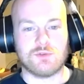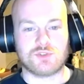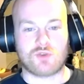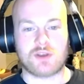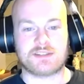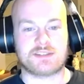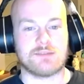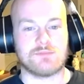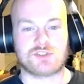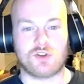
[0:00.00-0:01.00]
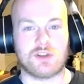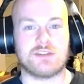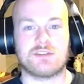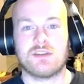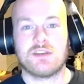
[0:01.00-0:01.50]
It was great to see him
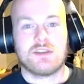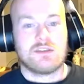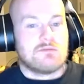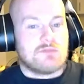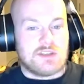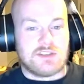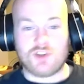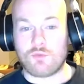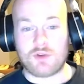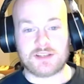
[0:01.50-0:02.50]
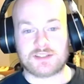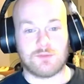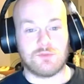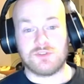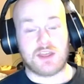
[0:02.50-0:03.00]
solid. He's not really
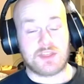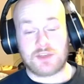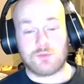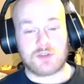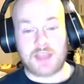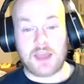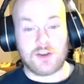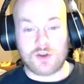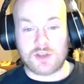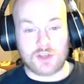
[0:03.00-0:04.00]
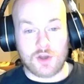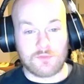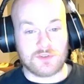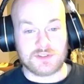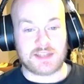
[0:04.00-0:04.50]
someone that I think would get a knock in
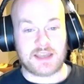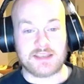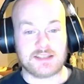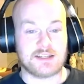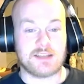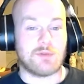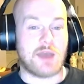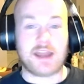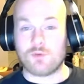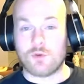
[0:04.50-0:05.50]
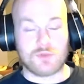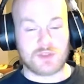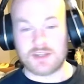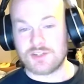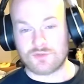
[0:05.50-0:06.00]
confidence that easily, but anyone with
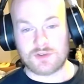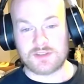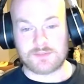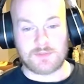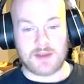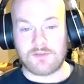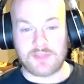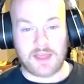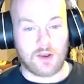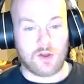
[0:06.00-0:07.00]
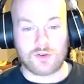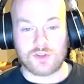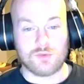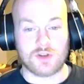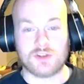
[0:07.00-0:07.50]
an injury that's been out for that long,
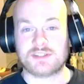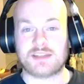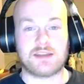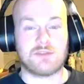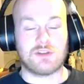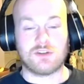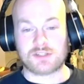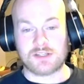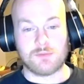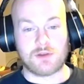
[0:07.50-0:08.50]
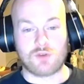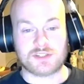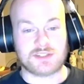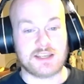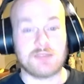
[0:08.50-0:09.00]
you would understand if he looked a little bit
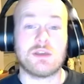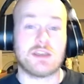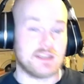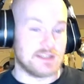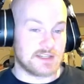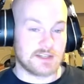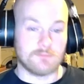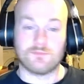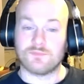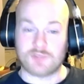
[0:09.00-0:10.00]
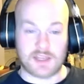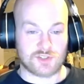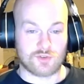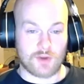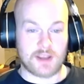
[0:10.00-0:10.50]
rusty. He didn't. That's
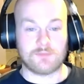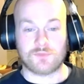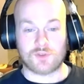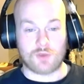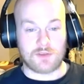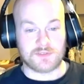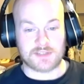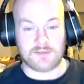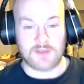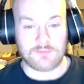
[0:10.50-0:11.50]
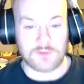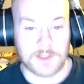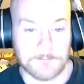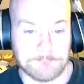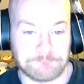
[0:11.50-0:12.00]
great. Great for South
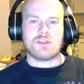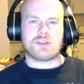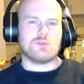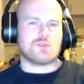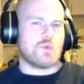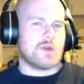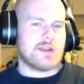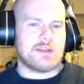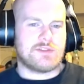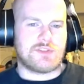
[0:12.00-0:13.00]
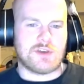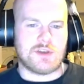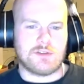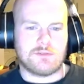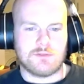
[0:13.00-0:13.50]
Africa. I think it was weird
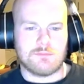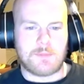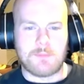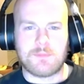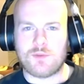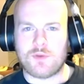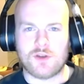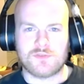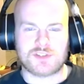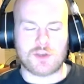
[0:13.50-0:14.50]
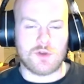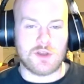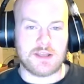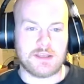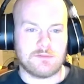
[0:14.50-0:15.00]
that Mapimpi went off so
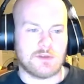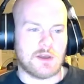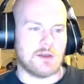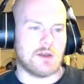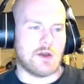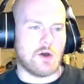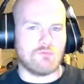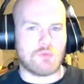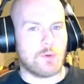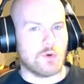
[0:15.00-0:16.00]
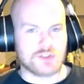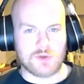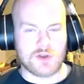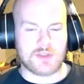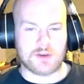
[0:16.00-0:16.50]
early. Reports
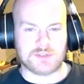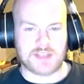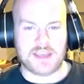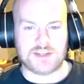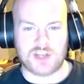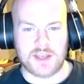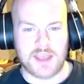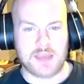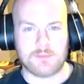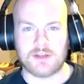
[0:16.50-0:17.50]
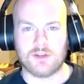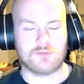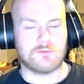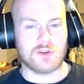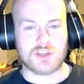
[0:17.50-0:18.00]
were that it was a HIA, but he
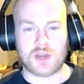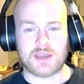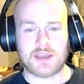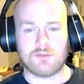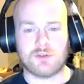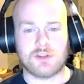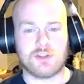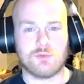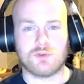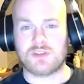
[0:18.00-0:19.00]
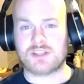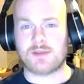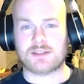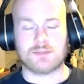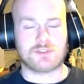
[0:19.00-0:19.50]
looked fully coherent and you would have
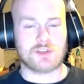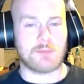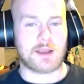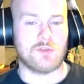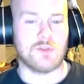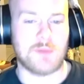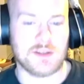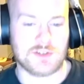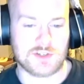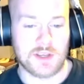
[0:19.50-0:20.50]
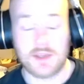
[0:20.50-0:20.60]
expected him to come back on the pitch.